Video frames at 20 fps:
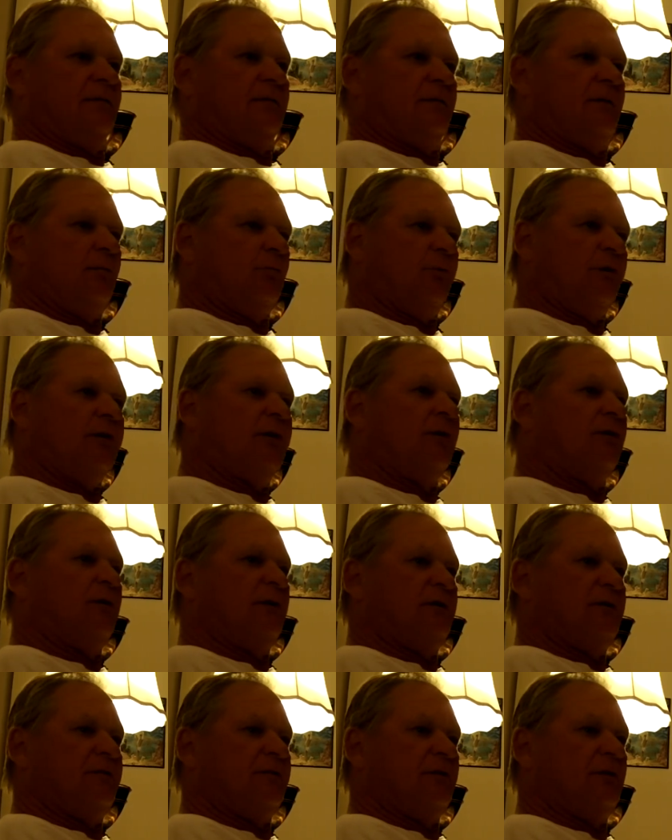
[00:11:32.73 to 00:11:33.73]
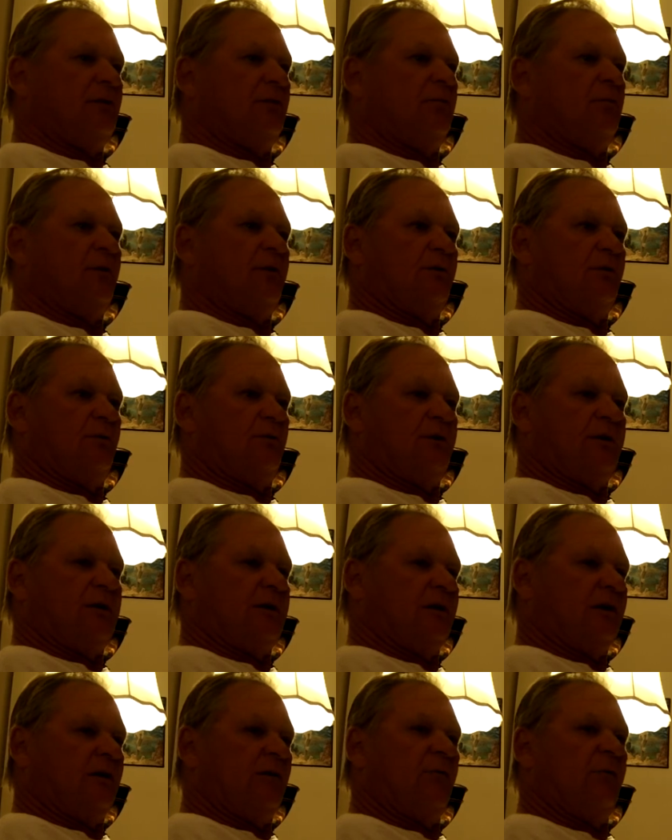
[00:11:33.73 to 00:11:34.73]
that we don't even know whether we
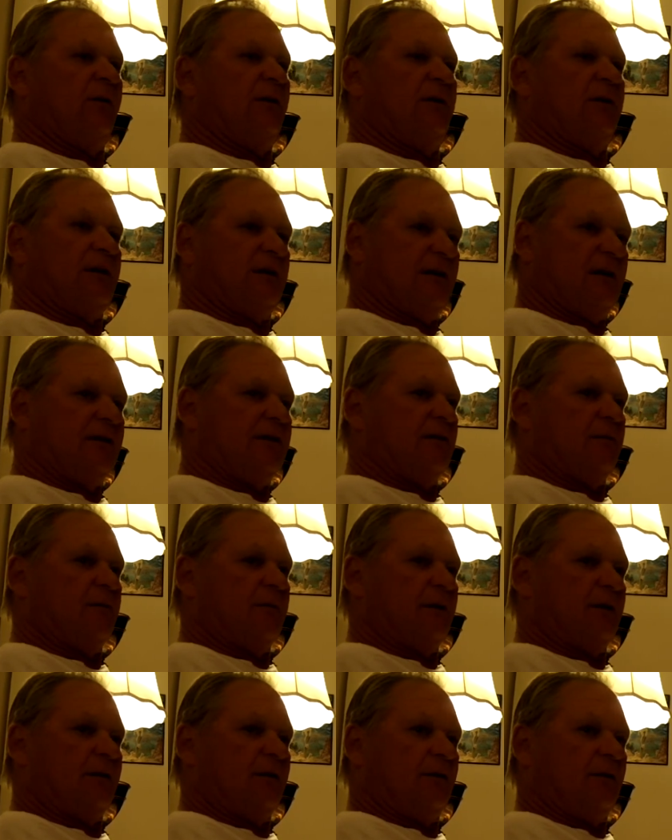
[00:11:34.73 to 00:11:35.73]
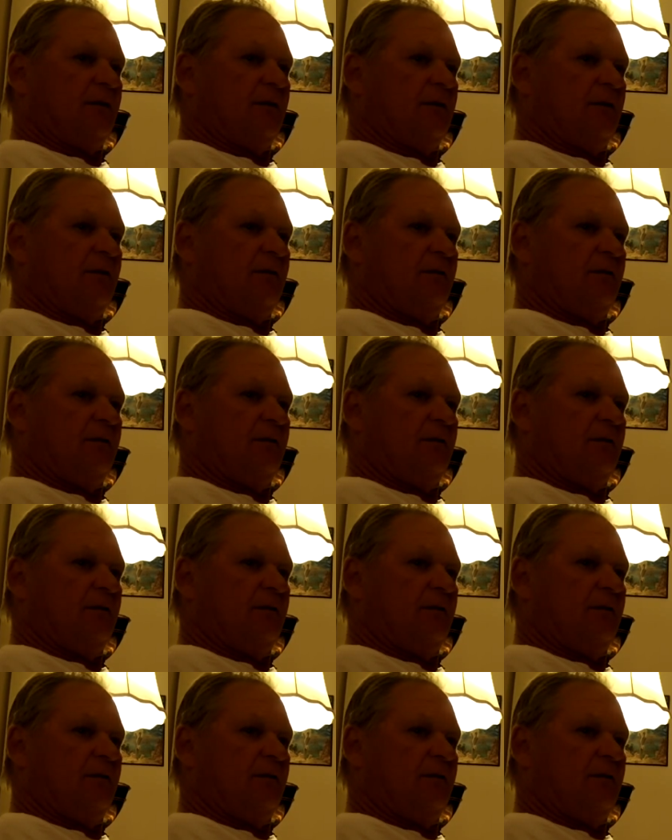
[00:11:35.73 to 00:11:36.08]
can go in to get the blood clot.